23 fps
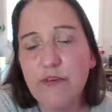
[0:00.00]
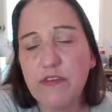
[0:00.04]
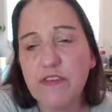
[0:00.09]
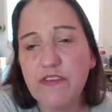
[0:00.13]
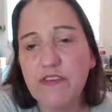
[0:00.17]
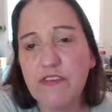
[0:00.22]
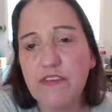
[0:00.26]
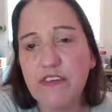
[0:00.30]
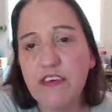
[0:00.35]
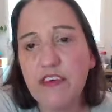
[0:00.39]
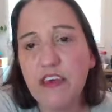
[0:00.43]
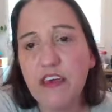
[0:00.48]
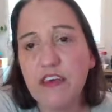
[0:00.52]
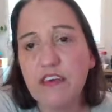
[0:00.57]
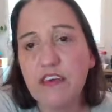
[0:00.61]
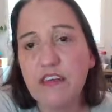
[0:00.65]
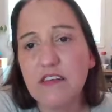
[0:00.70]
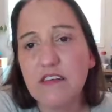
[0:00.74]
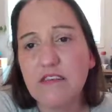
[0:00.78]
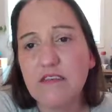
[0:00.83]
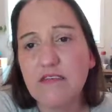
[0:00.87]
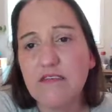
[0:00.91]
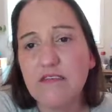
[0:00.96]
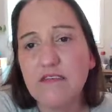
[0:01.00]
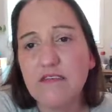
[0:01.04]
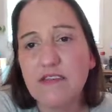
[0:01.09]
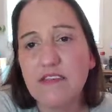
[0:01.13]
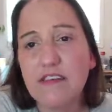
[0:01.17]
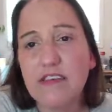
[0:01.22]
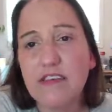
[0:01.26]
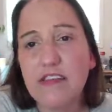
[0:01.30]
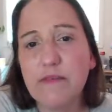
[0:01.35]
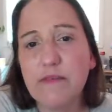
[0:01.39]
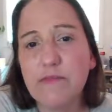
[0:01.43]
to get
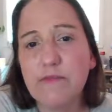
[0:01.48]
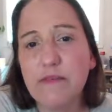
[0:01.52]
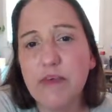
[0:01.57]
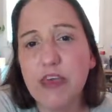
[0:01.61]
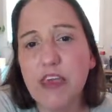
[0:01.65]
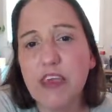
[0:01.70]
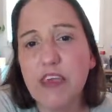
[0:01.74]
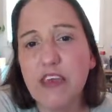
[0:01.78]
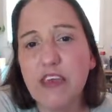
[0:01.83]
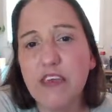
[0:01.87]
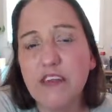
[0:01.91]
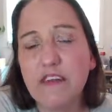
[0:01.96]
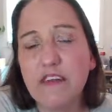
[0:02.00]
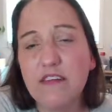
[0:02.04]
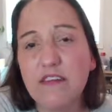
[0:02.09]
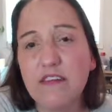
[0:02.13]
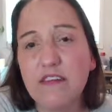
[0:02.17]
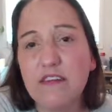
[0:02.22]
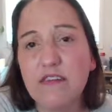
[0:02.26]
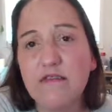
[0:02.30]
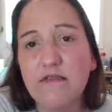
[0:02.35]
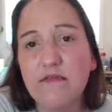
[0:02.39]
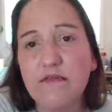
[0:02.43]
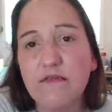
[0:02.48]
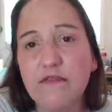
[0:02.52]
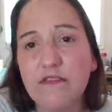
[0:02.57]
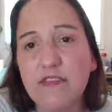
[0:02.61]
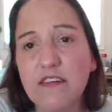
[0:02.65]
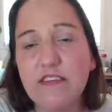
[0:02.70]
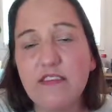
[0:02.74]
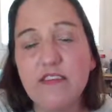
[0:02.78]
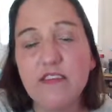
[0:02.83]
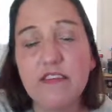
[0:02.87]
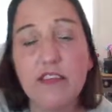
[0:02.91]
to the main
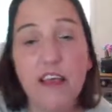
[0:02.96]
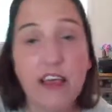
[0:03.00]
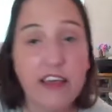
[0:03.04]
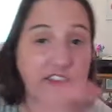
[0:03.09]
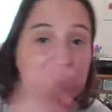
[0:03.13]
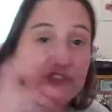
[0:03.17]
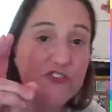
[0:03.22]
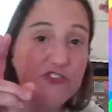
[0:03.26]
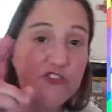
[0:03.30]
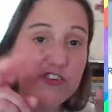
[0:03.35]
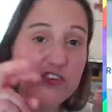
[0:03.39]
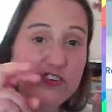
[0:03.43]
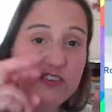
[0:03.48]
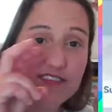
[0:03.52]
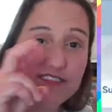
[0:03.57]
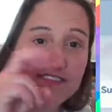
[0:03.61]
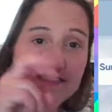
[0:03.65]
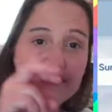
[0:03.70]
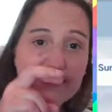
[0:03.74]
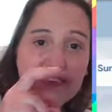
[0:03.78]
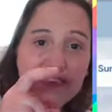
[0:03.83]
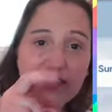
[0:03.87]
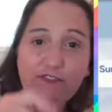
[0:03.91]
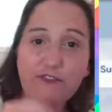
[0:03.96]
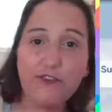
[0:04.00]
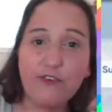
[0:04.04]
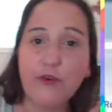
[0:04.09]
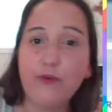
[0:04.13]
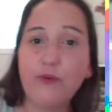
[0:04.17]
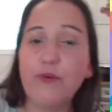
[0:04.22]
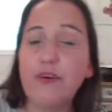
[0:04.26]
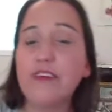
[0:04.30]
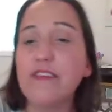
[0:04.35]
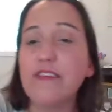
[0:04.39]
sections, if
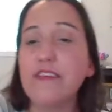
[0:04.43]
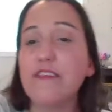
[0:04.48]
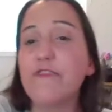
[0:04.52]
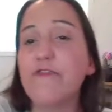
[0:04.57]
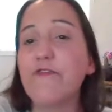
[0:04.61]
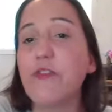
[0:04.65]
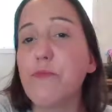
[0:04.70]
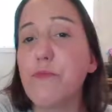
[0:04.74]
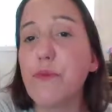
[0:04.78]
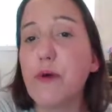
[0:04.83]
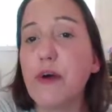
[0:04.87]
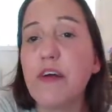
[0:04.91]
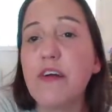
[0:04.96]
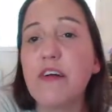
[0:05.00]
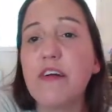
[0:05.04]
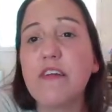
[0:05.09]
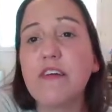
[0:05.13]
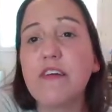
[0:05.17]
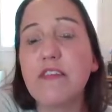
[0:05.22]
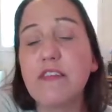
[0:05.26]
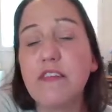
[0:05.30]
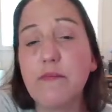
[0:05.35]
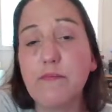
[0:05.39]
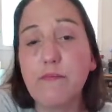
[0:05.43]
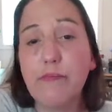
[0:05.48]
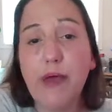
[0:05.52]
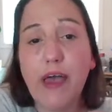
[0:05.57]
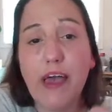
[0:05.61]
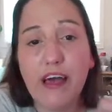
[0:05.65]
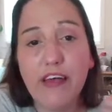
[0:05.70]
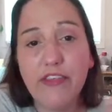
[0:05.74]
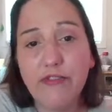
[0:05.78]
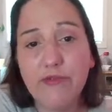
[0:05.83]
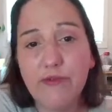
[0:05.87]
you will, of the park. The
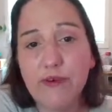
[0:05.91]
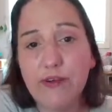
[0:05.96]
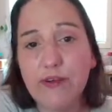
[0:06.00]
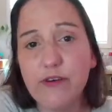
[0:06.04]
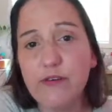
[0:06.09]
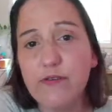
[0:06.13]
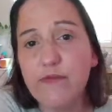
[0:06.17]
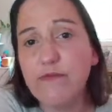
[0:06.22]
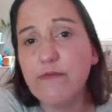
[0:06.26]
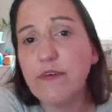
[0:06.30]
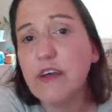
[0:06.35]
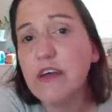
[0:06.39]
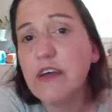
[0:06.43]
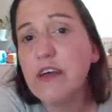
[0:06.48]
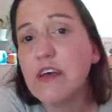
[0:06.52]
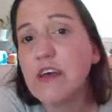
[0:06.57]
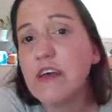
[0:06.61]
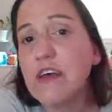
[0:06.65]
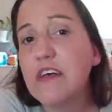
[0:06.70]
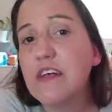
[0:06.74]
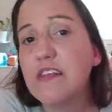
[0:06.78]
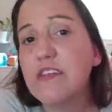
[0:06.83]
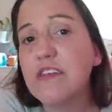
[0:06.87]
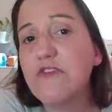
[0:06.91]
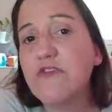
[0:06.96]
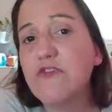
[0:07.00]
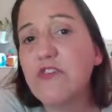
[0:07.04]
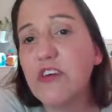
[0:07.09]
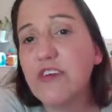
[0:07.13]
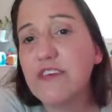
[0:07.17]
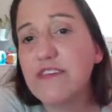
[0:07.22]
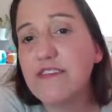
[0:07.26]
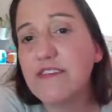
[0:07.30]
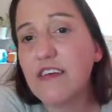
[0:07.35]
bathroom, the
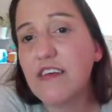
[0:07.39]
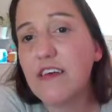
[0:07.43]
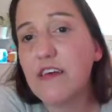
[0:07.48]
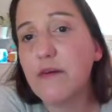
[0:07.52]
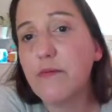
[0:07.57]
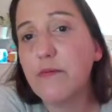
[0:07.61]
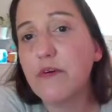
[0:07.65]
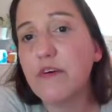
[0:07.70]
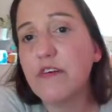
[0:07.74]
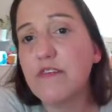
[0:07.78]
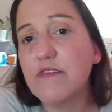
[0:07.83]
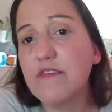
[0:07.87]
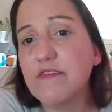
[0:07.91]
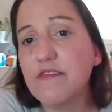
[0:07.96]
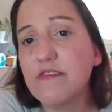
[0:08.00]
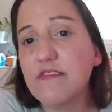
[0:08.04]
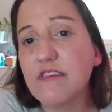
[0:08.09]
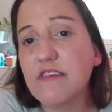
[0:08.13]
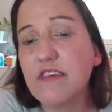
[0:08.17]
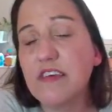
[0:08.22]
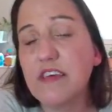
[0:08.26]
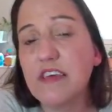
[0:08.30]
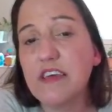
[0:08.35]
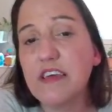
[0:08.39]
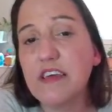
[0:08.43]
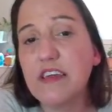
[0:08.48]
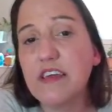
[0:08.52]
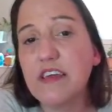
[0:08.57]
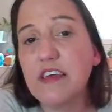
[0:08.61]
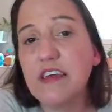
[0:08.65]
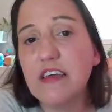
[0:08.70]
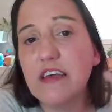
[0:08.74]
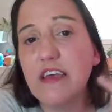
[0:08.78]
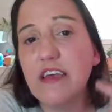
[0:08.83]
chess tables, the
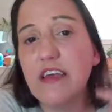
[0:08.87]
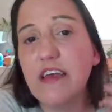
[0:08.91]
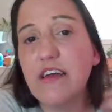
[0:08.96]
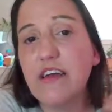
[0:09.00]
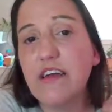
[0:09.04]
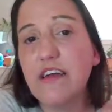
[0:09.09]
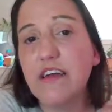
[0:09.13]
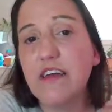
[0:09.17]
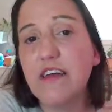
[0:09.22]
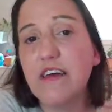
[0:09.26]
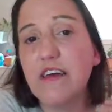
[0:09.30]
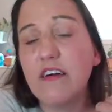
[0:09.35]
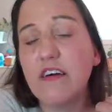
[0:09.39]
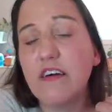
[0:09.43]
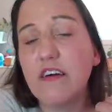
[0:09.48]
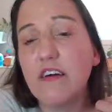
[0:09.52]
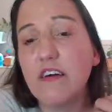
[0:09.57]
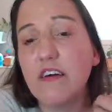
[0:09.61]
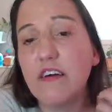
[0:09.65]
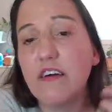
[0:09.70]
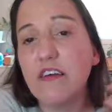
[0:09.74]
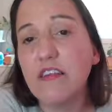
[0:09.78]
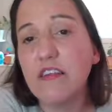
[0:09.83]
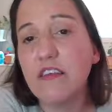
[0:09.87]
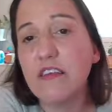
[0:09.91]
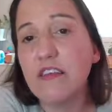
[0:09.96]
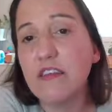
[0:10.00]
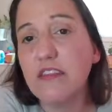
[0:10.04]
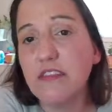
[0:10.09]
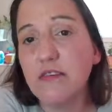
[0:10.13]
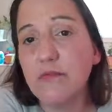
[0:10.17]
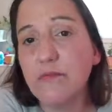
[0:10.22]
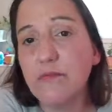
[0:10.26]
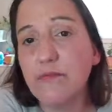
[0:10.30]
eating area, and
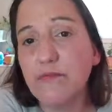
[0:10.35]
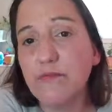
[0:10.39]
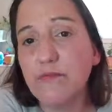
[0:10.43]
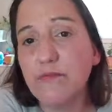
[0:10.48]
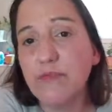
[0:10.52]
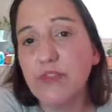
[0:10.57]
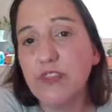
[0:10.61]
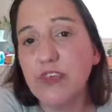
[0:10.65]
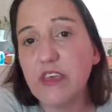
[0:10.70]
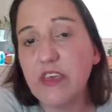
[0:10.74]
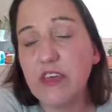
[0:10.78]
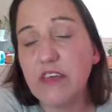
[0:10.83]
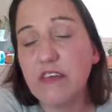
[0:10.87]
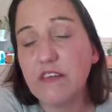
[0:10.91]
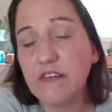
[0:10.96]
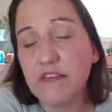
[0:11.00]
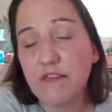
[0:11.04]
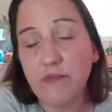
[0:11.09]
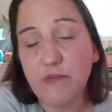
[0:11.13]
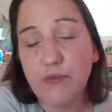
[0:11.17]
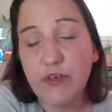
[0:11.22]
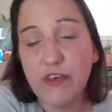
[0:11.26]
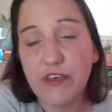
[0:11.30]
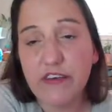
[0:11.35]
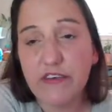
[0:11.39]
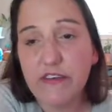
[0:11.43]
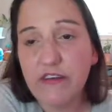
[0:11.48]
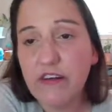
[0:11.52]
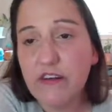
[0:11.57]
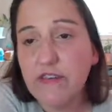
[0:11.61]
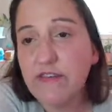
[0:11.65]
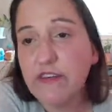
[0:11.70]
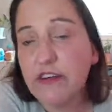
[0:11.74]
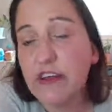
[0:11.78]
then the kids'
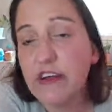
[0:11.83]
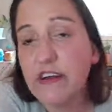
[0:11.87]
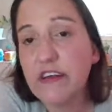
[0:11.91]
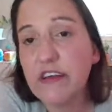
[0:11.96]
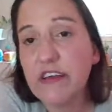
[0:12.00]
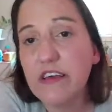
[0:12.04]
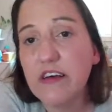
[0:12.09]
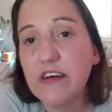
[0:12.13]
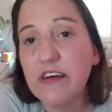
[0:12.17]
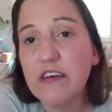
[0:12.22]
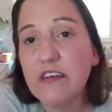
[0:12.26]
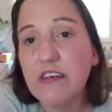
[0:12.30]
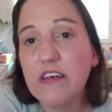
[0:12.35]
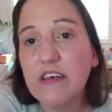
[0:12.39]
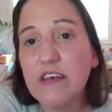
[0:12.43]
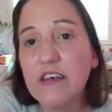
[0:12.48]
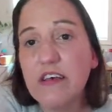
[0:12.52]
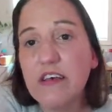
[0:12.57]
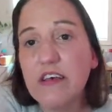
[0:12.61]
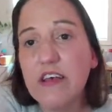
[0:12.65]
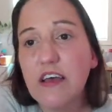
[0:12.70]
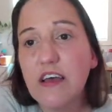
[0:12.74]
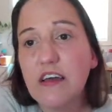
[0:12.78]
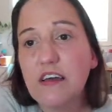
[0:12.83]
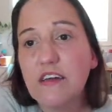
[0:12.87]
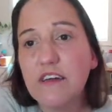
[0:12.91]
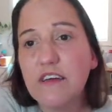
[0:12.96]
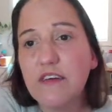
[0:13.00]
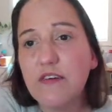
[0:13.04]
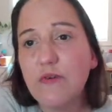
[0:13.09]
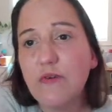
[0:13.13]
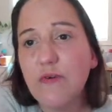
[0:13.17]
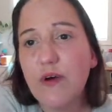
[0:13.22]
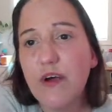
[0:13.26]
playground area. I don't
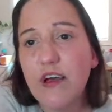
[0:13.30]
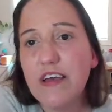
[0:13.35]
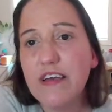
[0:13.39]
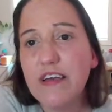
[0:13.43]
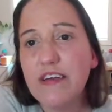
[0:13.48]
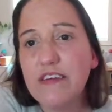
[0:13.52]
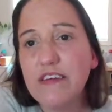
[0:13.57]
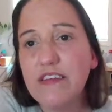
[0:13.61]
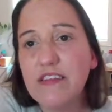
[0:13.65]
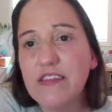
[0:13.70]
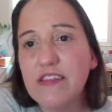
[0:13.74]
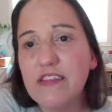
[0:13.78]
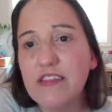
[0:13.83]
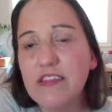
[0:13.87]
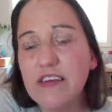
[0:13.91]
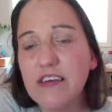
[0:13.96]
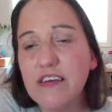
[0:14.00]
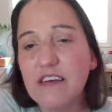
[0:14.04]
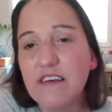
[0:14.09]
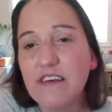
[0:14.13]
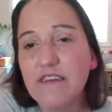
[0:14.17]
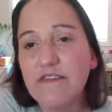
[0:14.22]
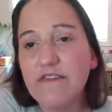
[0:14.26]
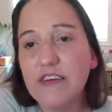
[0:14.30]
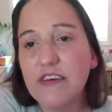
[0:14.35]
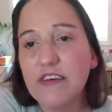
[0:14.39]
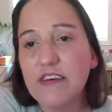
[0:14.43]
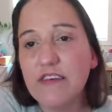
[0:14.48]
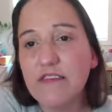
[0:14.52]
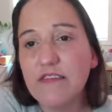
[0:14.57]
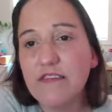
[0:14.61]
know why I didn't think of it.